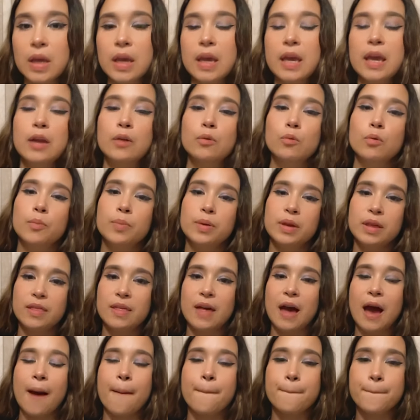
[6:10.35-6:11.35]
it will be
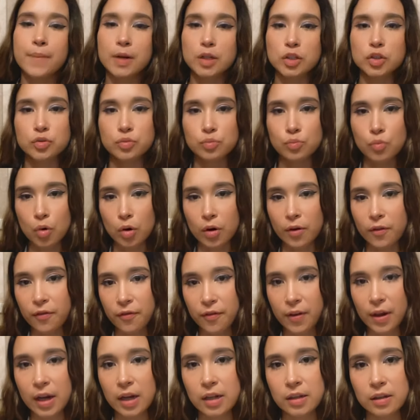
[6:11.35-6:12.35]
that much more
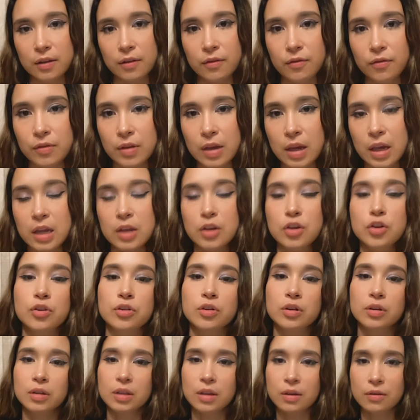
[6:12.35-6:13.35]
effective in your
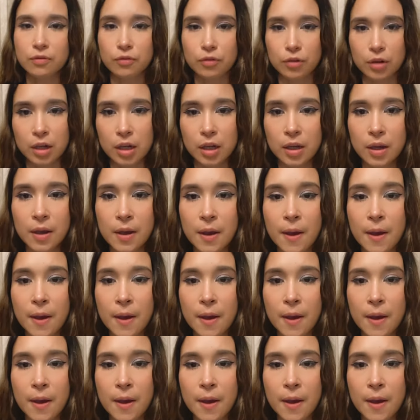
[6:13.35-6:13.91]
delivery